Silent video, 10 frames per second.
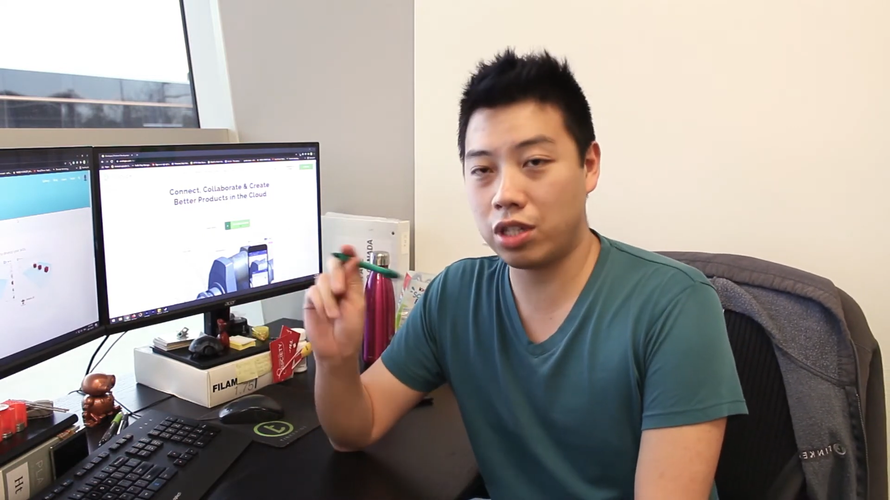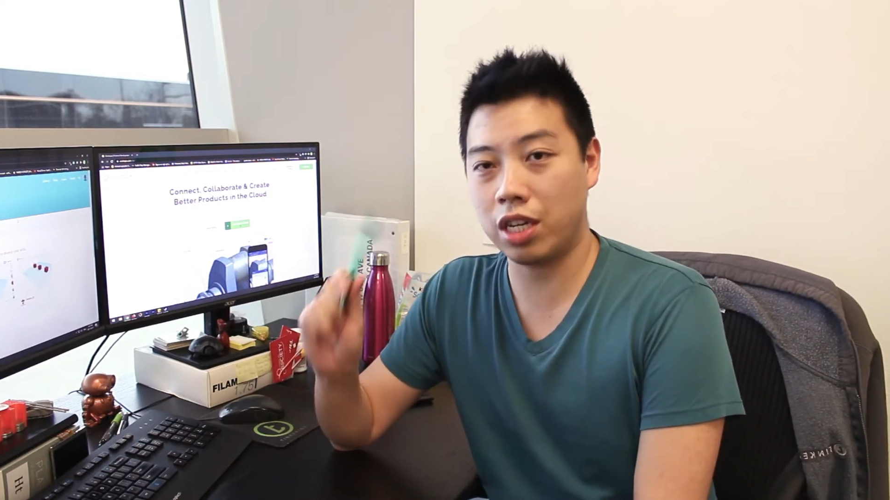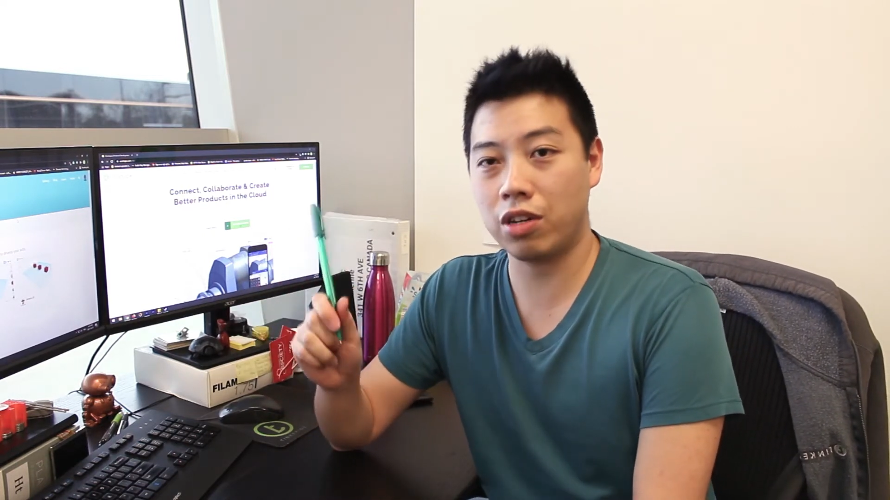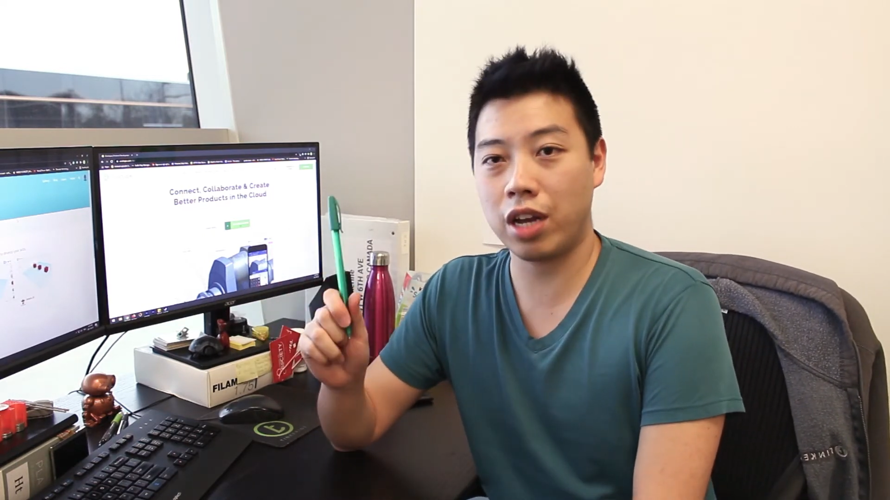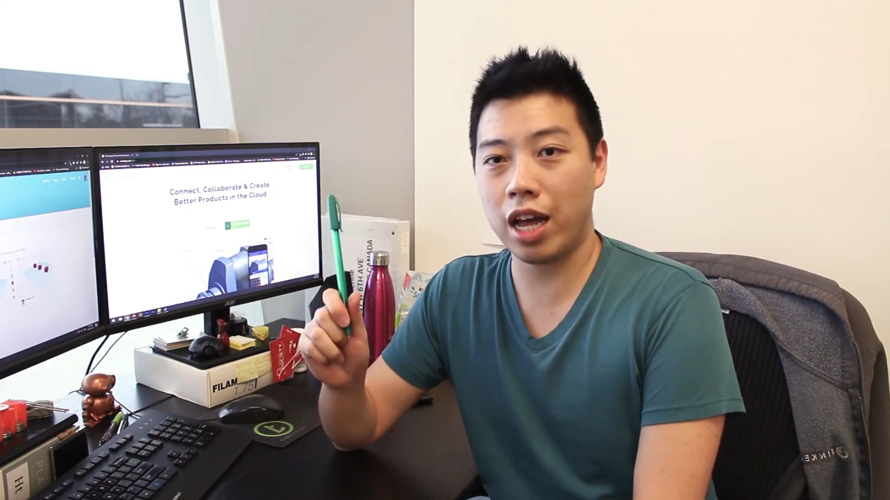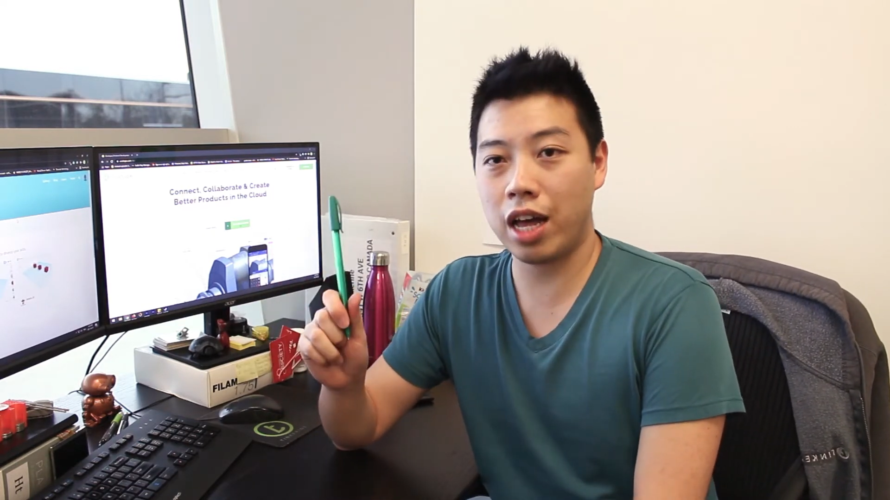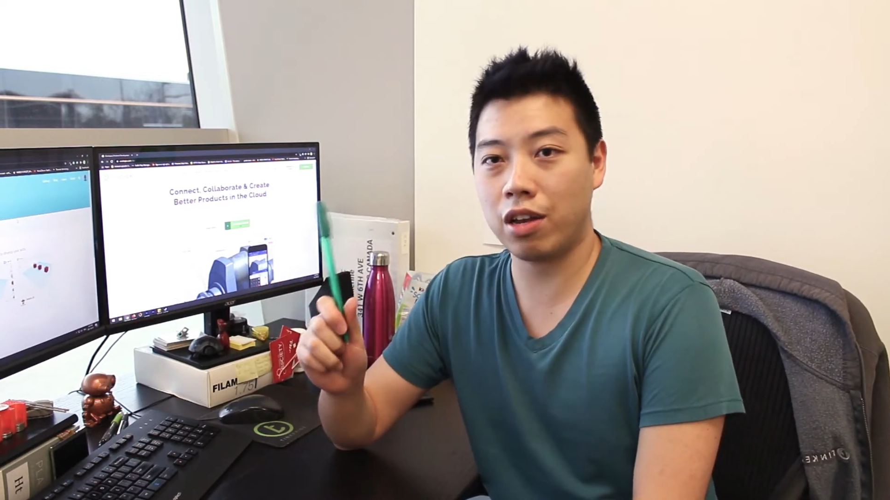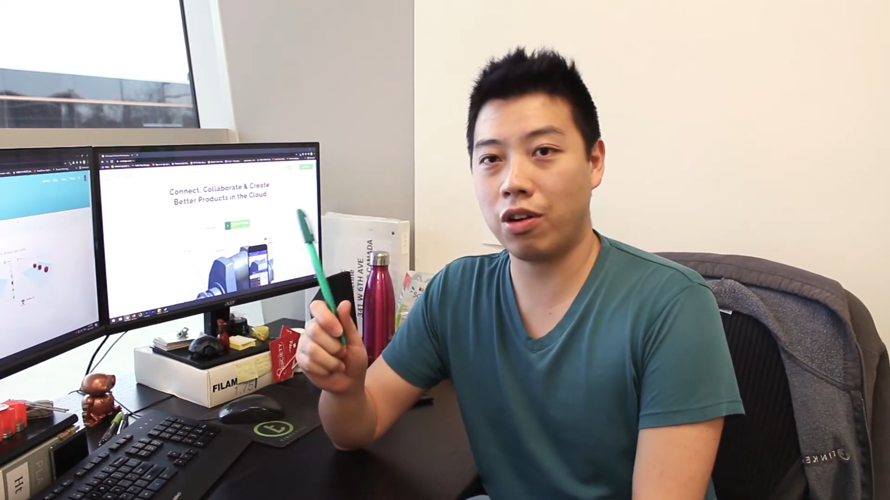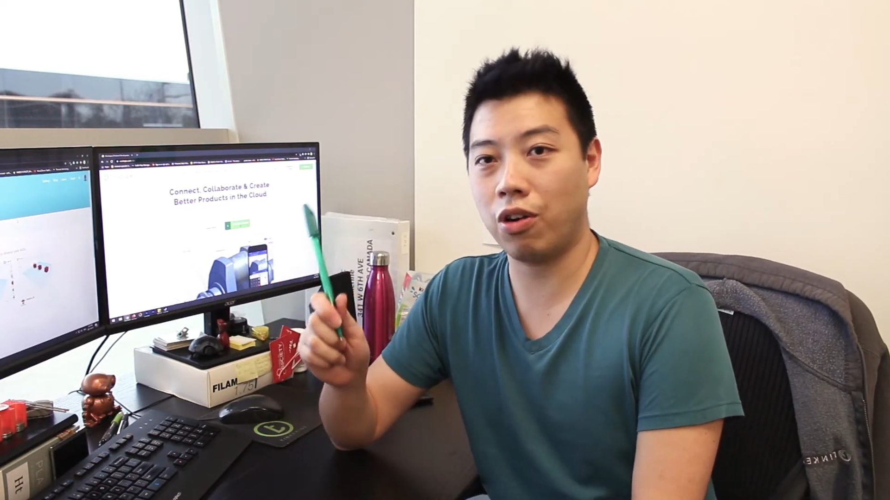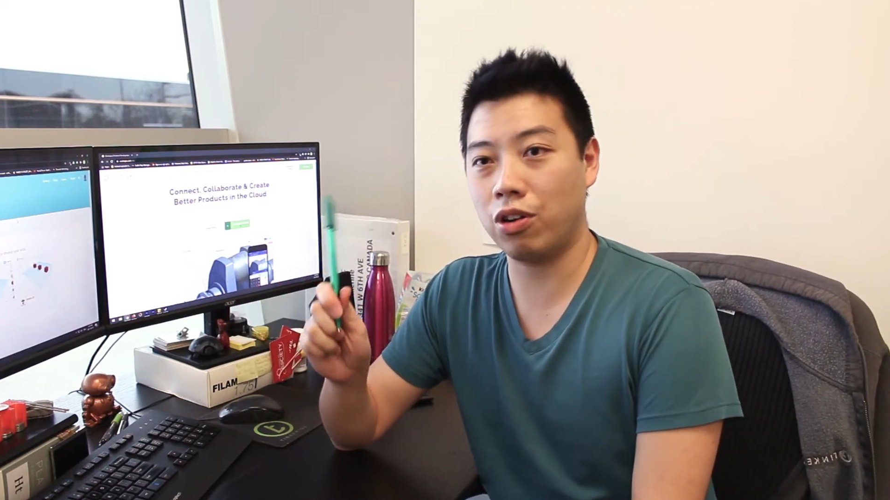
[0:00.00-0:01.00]
Tinkercad
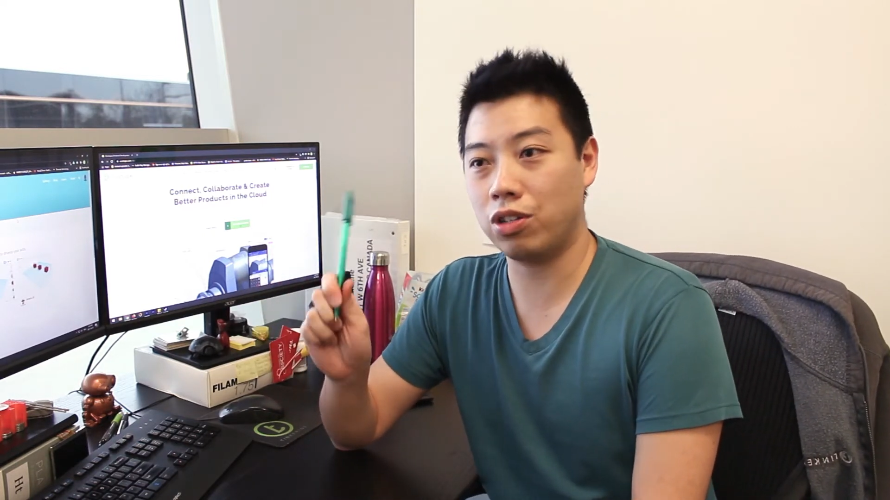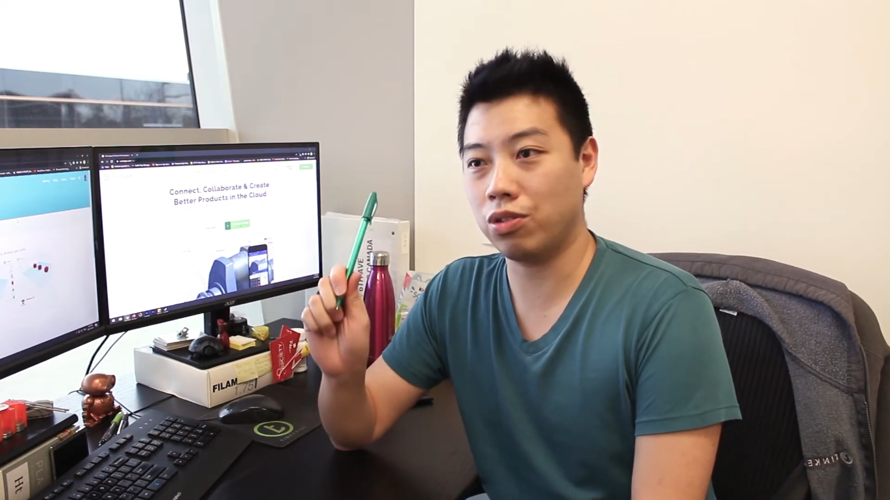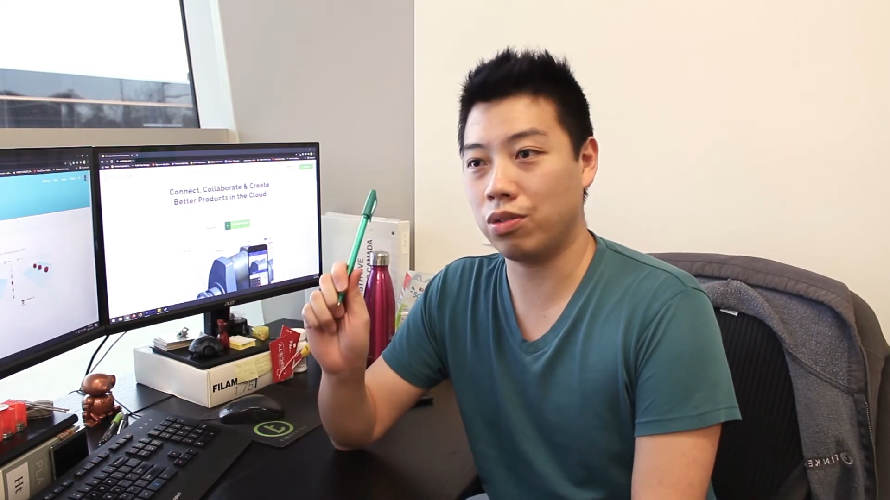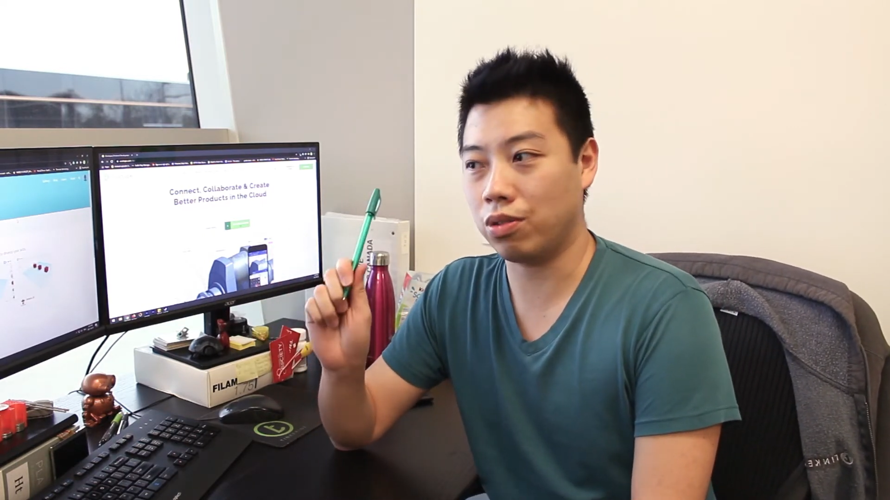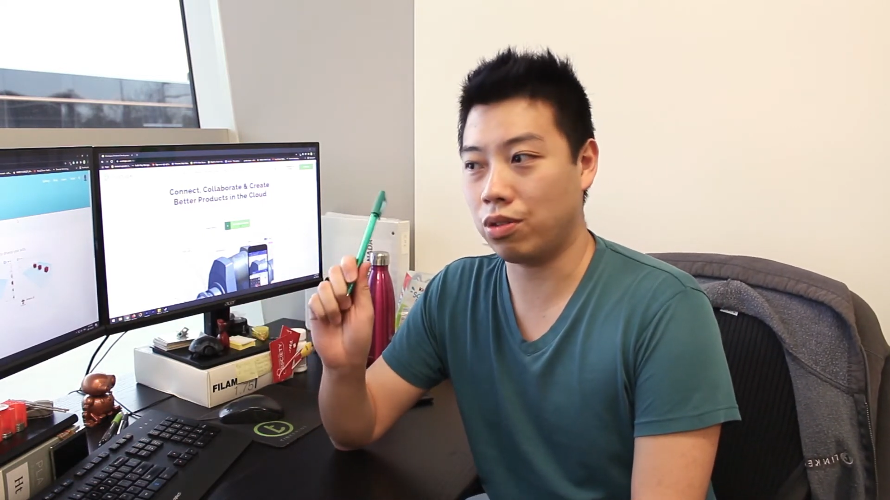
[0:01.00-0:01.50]
or to